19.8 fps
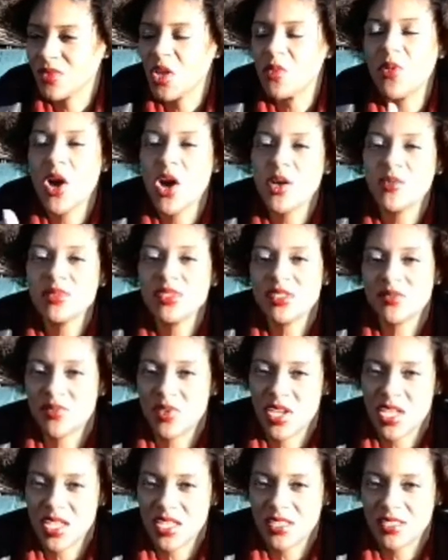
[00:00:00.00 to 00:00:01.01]
Palm
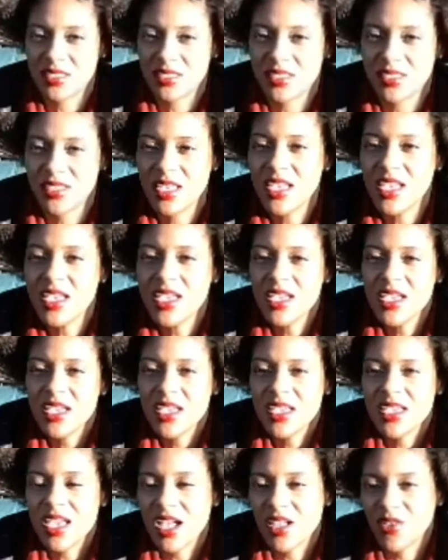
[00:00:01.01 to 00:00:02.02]
Springs,
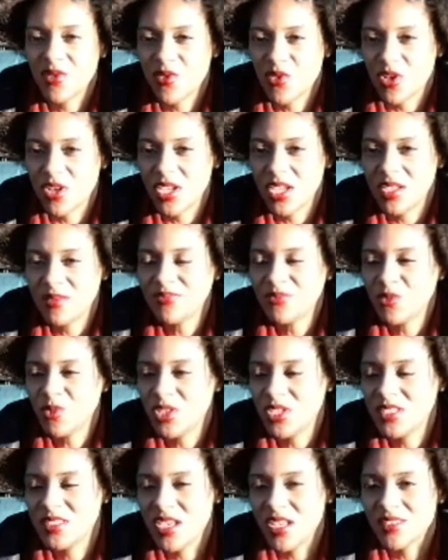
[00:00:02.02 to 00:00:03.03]
California,
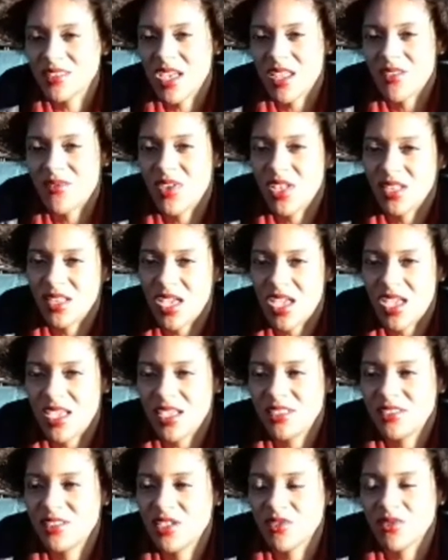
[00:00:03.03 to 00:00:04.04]
which is outside of
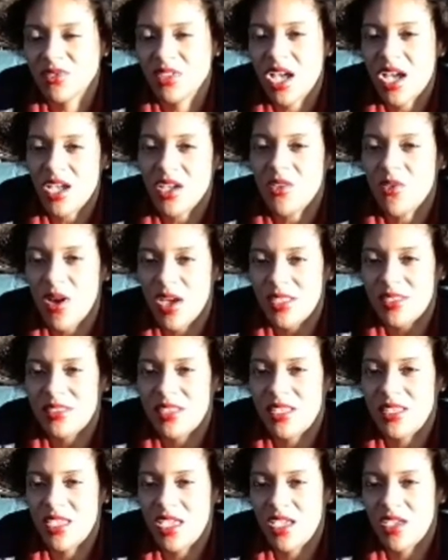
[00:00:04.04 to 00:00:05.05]
LA. So not quite
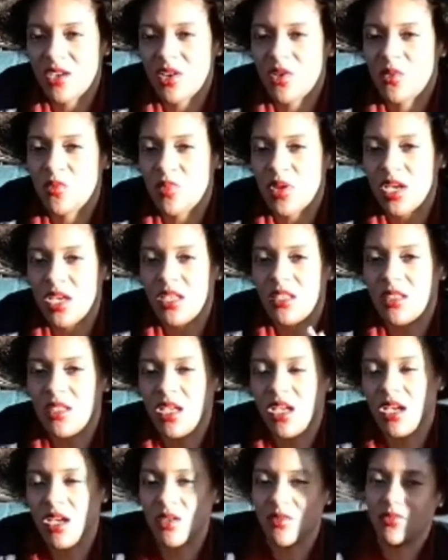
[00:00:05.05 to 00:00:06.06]
San Diego, but
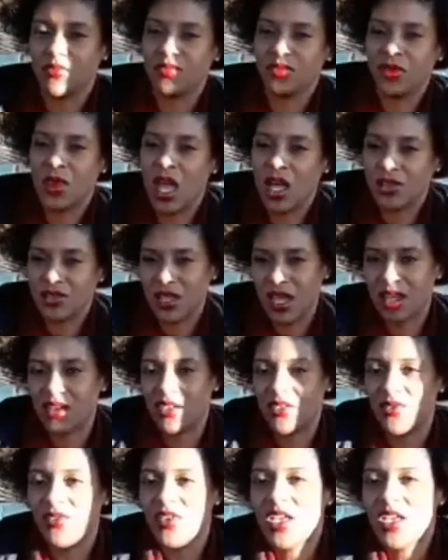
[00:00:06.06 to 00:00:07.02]
outside of